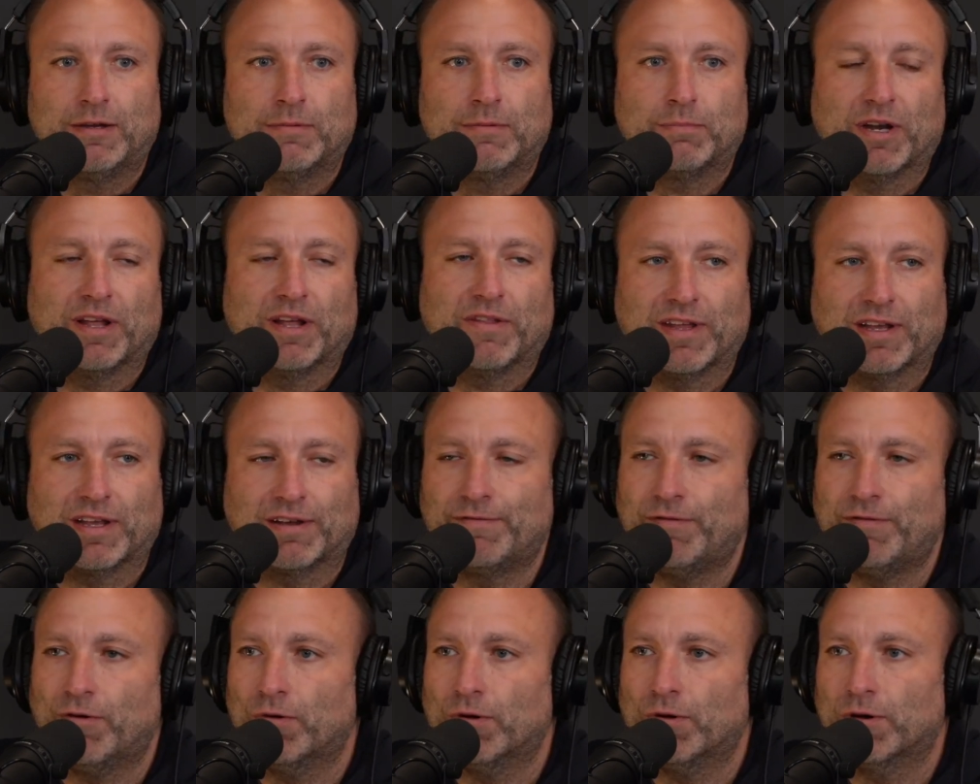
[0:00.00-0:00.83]
But I think
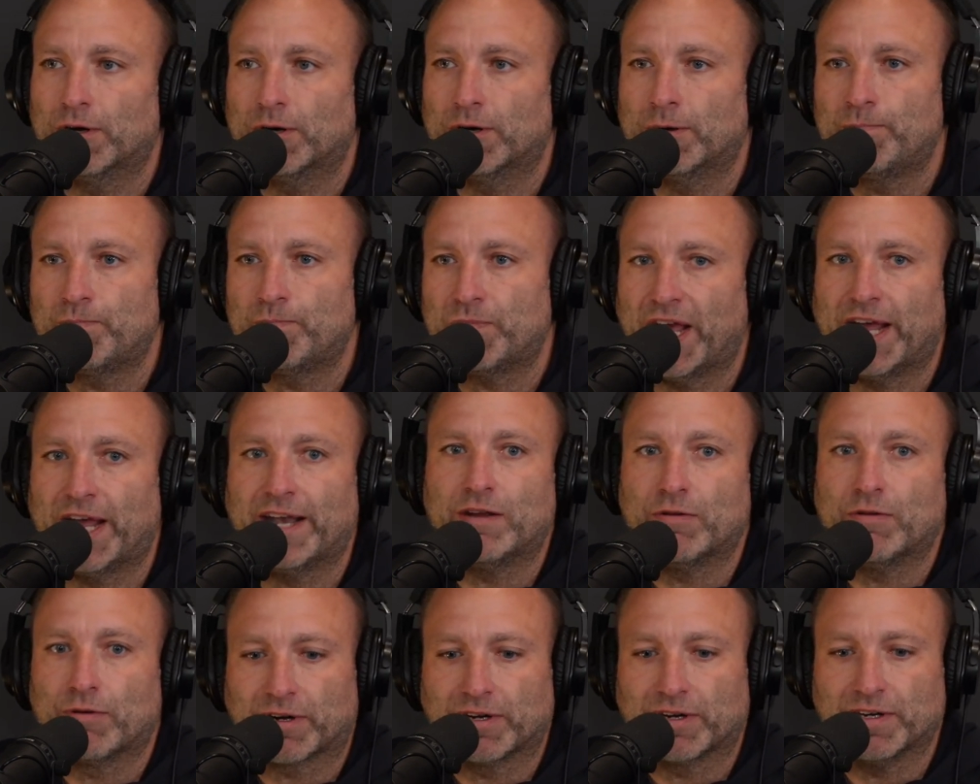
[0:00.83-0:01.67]
for
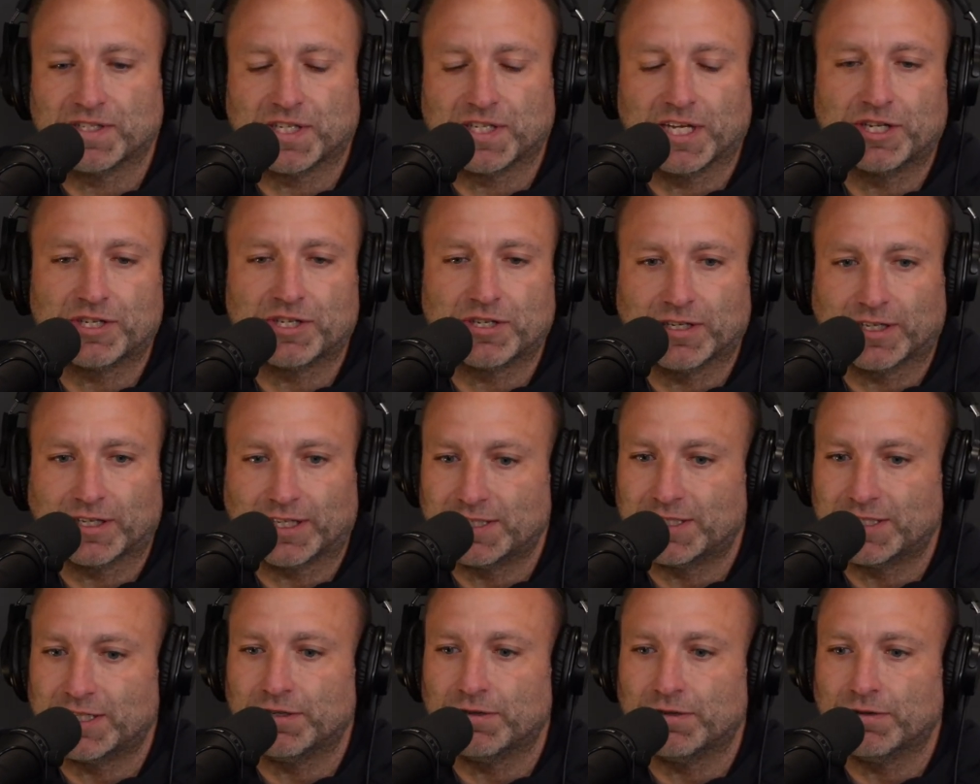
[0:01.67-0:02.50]
any organization to
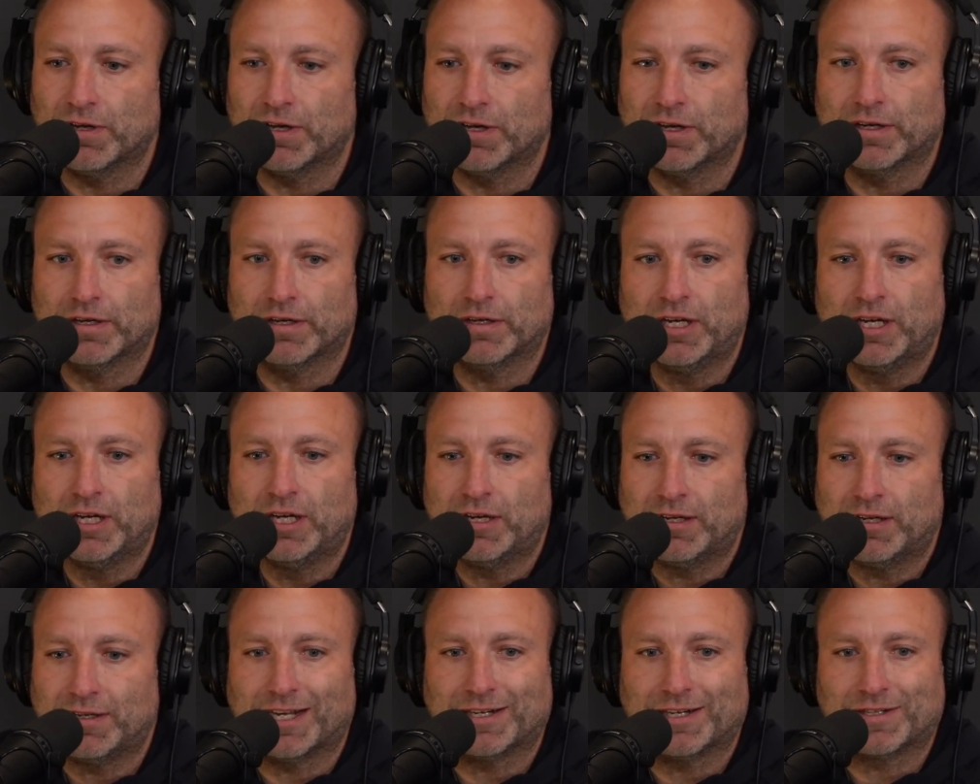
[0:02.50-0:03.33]
continue to
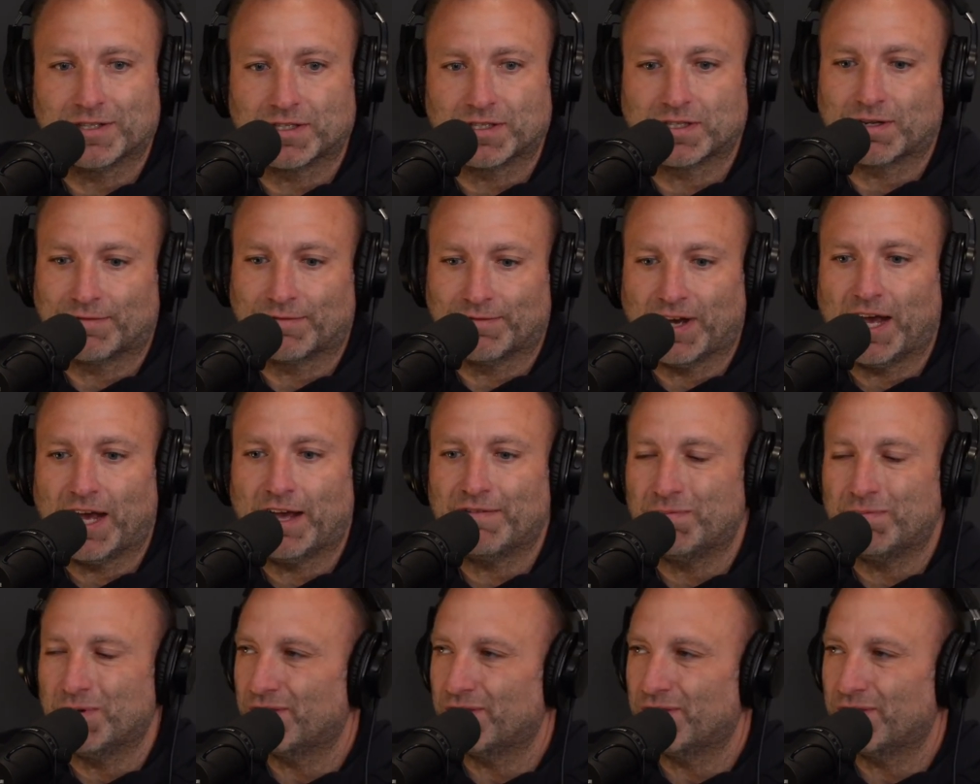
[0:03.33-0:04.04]
not just survive,